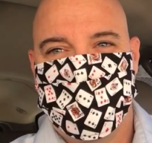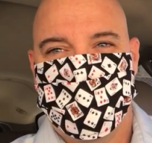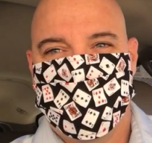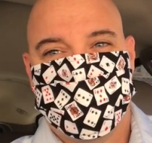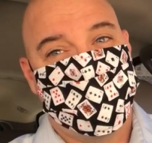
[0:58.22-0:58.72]

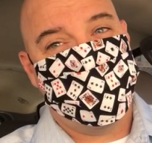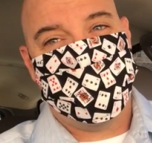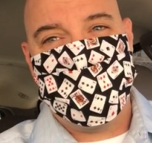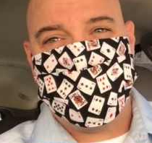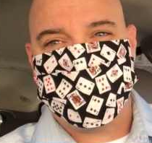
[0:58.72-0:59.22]
So
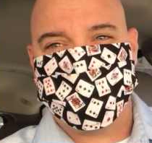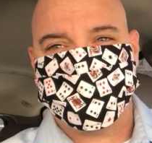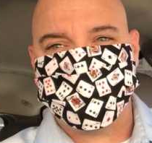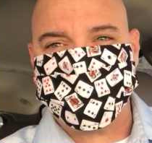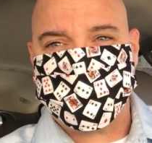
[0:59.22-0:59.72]
hey,
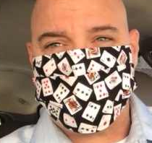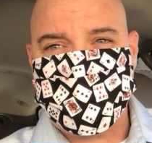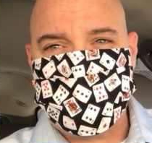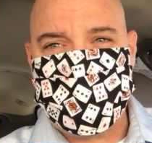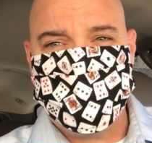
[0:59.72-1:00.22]

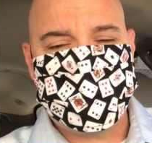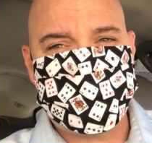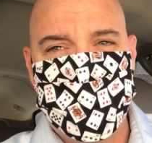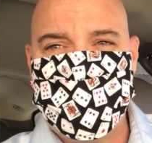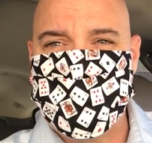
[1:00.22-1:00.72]
if this
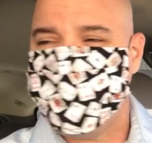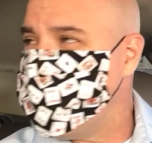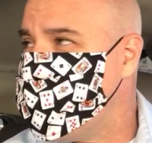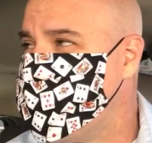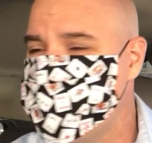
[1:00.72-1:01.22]
way we gotta
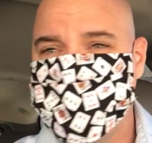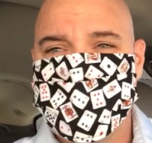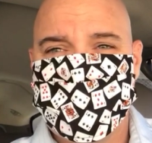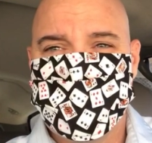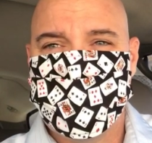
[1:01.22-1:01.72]
play,
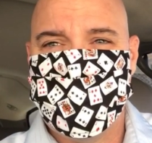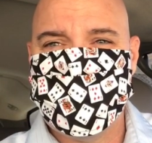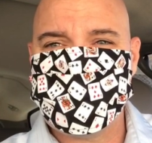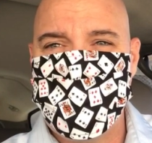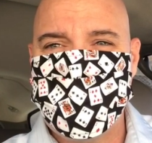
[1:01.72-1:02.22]

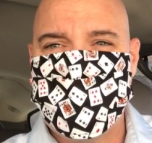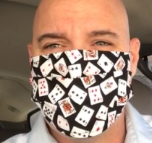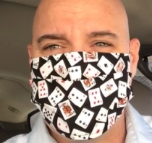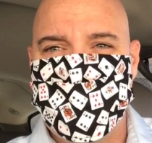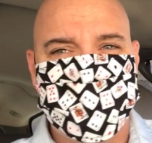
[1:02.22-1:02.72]
this way we gotta
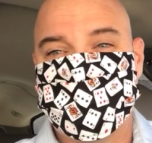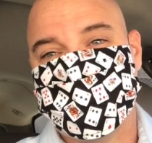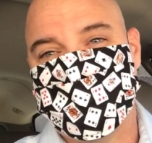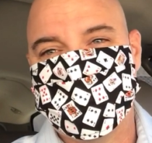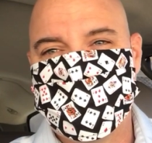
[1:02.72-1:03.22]
play.
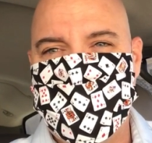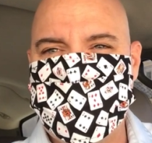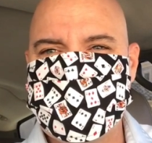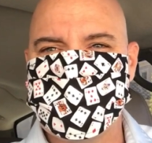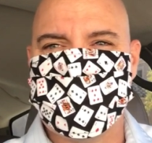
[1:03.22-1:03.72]
But
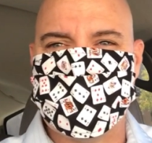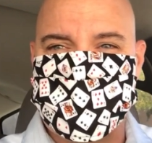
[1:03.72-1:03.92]
hey, it is what it is.